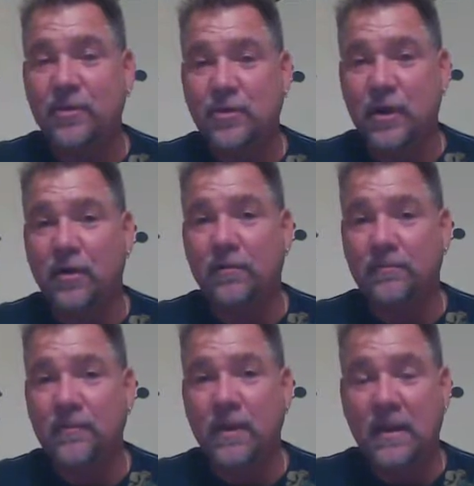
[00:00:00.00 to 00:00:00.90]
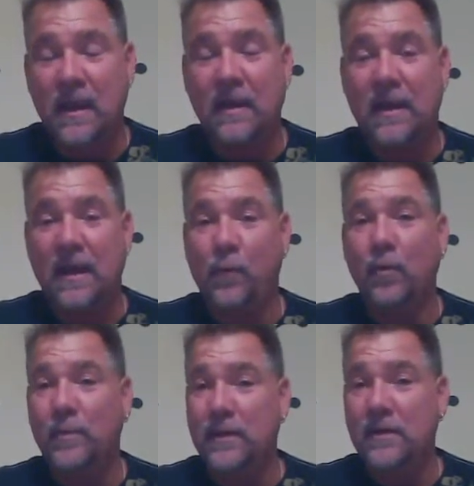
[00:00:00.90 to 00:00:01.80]
to share, and I
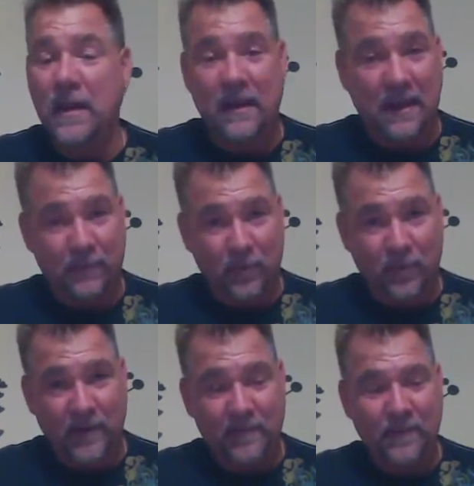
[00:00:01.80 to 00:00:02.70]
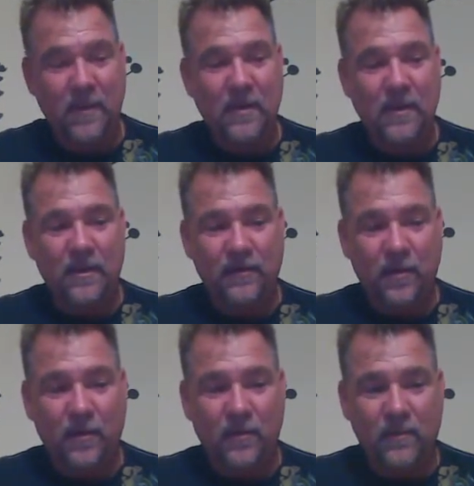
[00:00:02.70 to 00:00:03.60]
will be, and I am doing it.
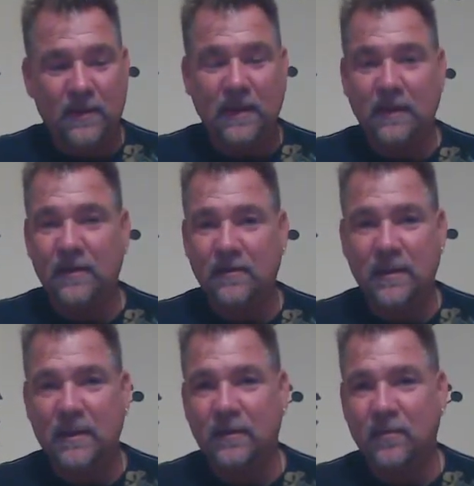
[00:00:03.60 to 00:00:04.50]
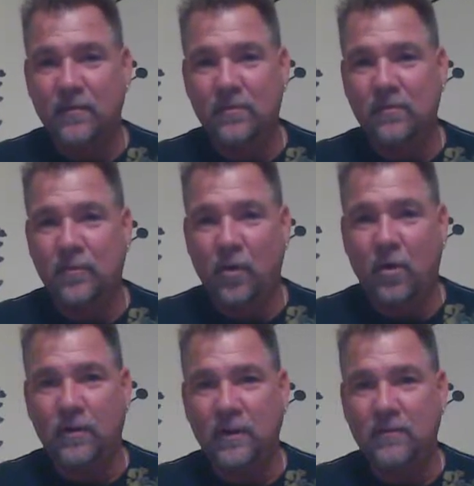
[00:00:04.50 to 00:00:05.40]
So getting
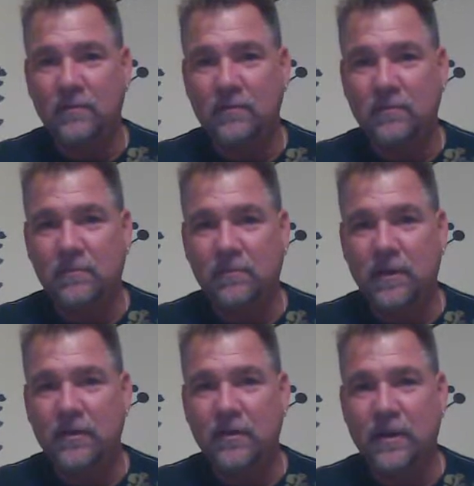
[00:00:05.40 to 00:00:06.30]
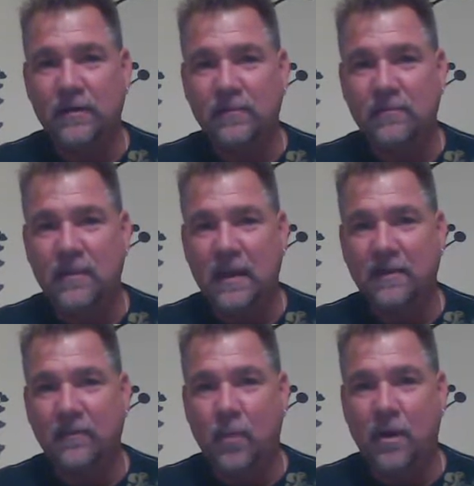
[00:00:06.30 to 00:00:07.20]
crawling, then you get kind
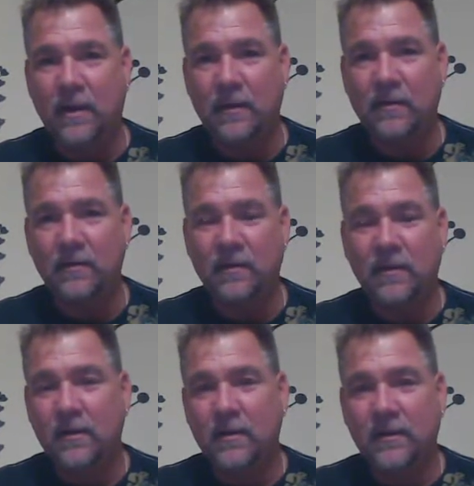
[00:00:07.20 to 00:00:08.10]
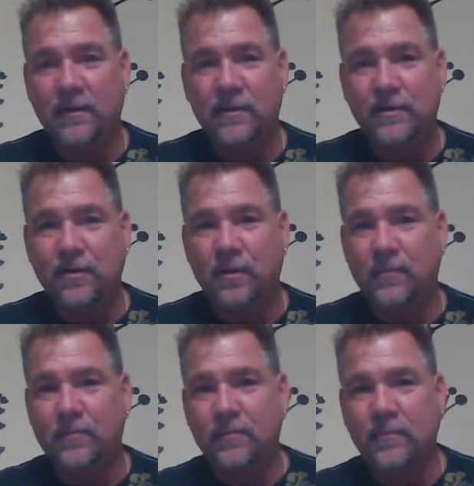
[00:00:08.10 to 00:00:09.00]
of walking, then you start
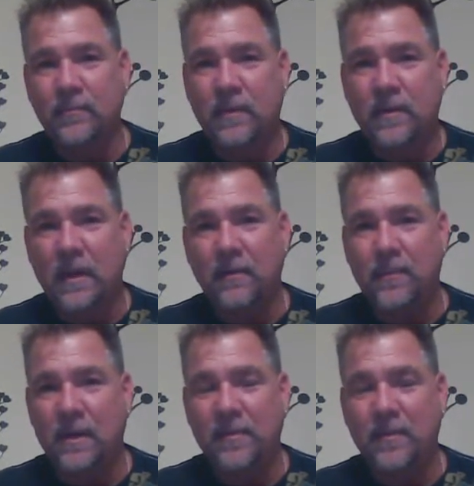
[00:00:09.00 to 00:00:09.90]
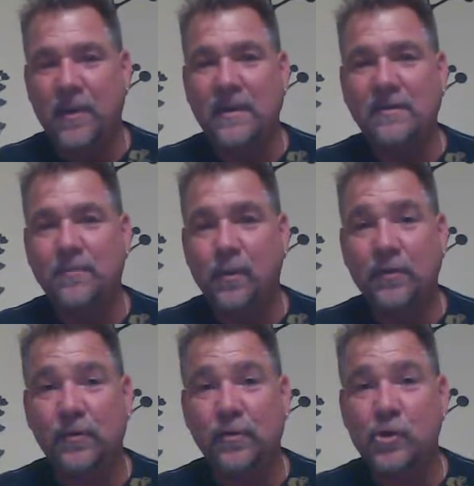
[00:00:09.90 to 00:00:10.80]
kind of picking up your pace. Pretty
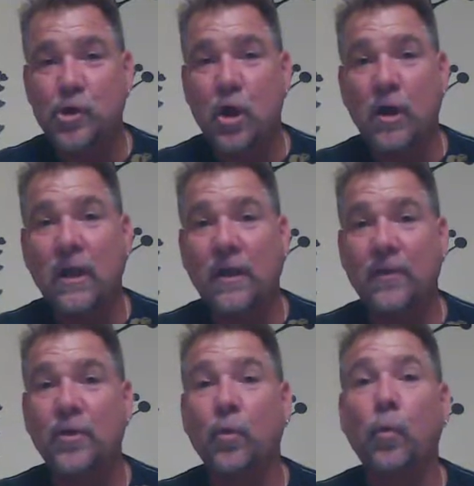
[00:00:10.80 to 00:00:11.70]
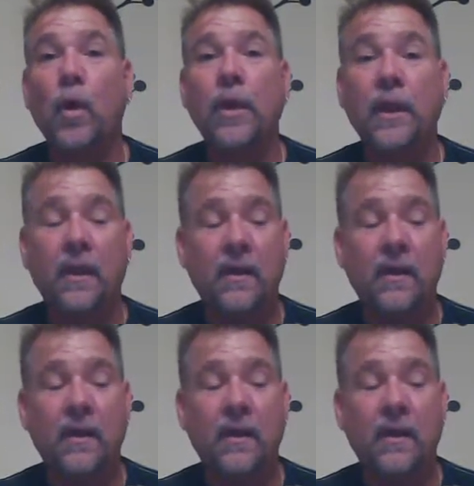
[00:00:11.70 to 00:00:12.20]
soon you're jogging, and then you're running.